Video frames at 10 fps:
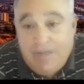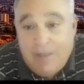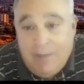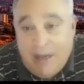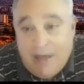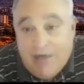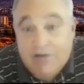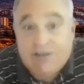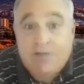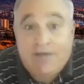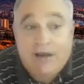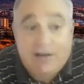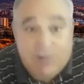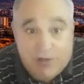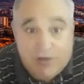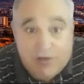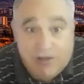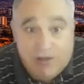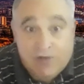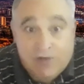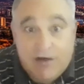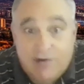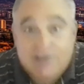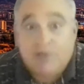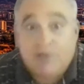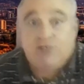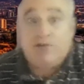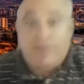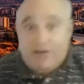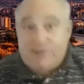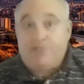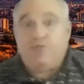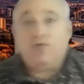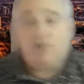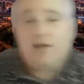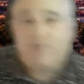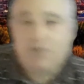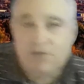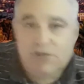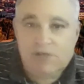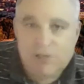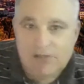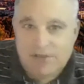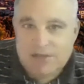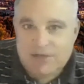make it here, or something else where they're under the radar. So it's sort of this support level. That's